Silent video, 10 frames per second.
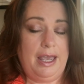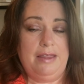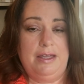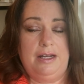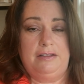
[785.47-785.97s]

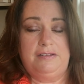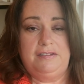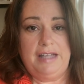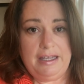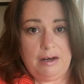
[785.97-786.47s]
And then a
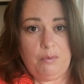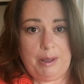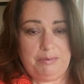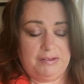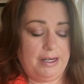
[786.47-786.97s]
second
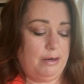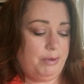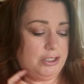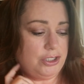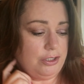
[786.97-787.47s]
website I
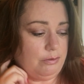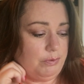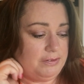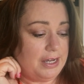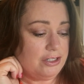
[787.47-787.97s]
went to
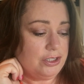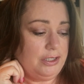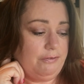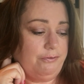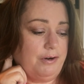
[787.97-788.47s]
was
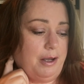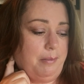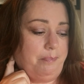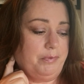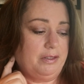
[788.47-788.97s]
actually
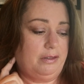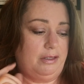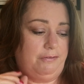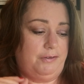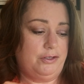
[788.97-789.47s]
from
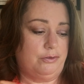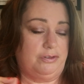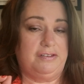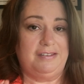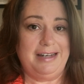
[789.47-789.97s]
the federal
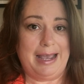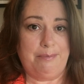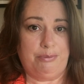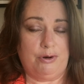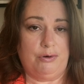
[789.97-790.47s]

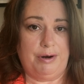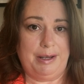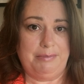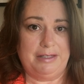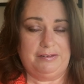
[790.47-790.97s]
SNAP
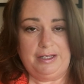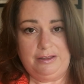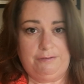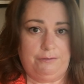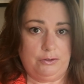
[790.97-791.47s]
program. That's
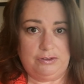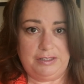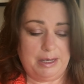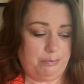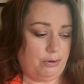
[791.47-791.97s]
like the food
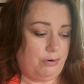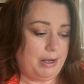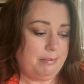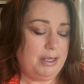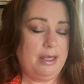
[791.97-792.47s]
stamp
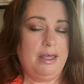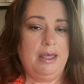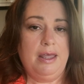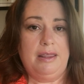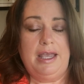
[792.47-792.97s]
program.
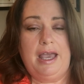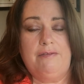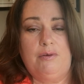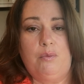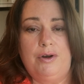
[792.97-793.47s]
They
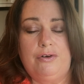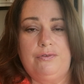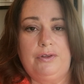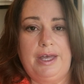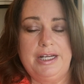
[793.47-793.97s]
have a
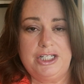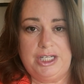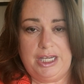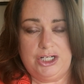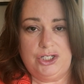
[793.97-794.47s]
wonderful
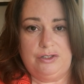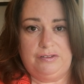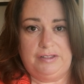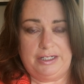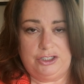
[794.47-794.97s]
educational
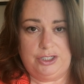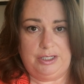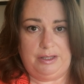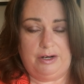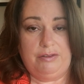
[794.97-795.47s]
section
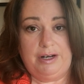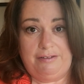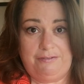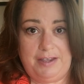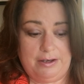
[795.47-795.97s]
in there that I
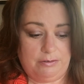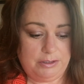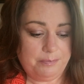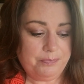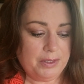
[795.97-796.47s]
found.